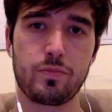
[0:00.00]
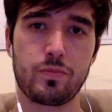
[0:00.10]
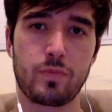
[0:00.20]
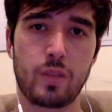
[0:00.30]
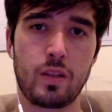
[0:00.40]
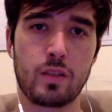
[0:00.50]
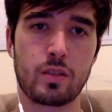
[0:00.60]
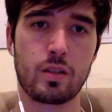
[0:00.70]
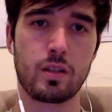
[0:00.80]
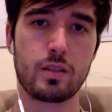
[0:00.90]
and let's
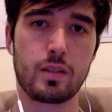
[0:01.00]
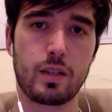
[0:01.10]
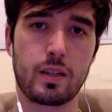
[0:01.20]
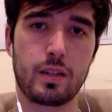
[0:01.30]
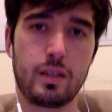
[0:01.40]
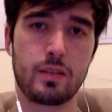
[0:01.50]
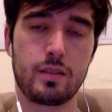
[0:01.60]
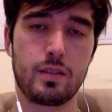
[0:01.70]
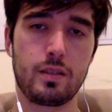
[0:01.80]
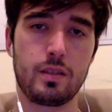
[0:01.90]
call this like
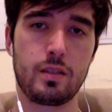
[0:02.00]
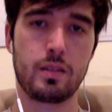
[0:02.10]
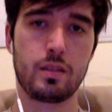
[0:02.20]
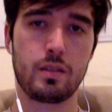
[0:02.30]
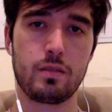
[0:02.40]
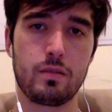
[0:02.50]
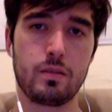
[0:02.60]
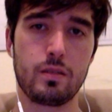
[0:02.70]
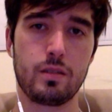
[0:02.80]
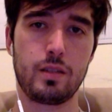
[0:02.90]
nested
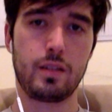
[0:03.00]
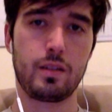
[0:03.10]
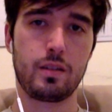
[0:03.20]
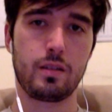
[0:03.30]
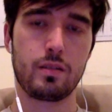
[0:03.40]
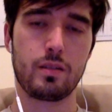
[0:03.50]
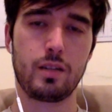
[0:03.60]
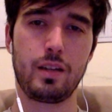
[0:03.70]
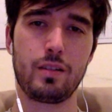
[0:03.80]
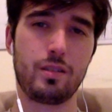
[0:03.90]
data. I
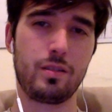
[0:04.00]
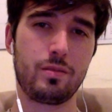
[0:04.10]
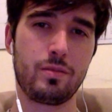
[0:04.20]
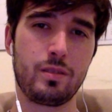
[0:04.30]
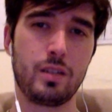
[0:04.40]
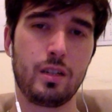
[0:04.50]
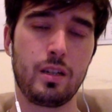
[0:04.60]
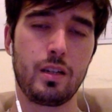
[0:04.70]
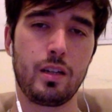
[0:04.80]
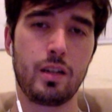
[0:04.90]
don't know.
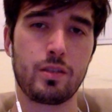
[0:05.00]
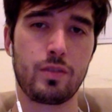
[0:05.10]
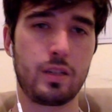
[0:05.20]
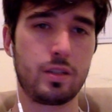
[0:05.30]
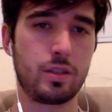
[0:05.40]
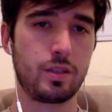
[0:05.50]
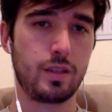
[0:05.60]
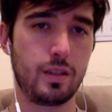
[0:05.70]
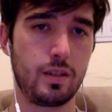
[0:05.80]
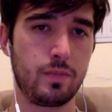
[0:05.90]
No, it's fine, just
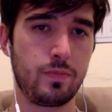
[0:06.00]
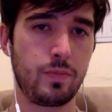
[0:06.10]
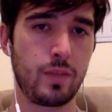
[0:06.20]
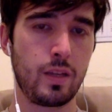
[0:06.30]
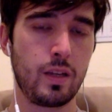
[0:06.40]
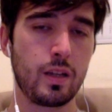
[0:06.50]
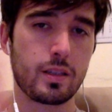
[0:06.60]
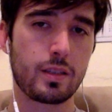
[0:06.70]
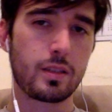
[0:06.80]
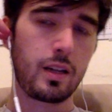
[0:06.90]
data.
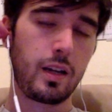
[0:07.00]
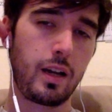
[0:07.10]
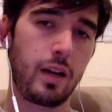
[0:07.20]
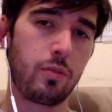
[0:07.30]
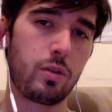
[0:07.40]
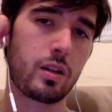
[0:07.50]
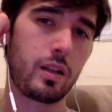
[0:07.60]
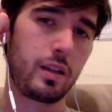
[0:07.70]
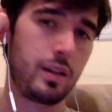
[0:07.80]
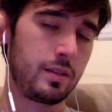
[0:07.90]
Because I would call
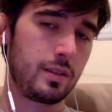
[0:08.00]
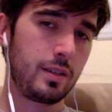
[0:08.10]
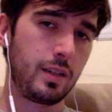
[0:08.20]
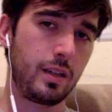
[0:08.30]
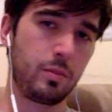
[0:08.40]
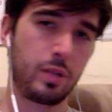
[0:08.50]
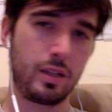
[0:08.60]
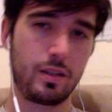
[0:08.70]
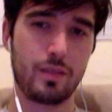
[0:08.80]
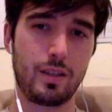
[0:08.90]
it nested data, but
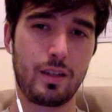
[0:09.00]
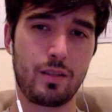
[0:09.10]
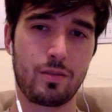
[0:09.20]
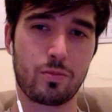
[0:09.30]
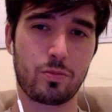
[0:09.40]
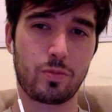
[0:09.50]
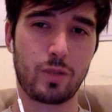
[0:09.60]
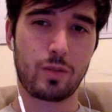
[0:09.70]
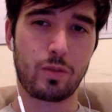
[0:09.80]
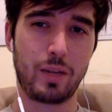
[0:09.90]
then
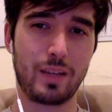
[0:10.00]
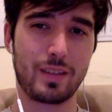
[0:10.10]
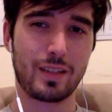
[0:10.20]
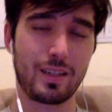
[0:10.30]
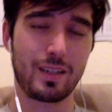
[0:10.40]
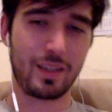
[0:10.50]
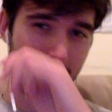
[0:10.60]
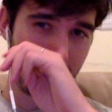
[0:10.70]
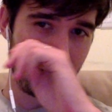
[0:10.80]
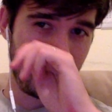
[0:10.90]
like we're passing it in as a data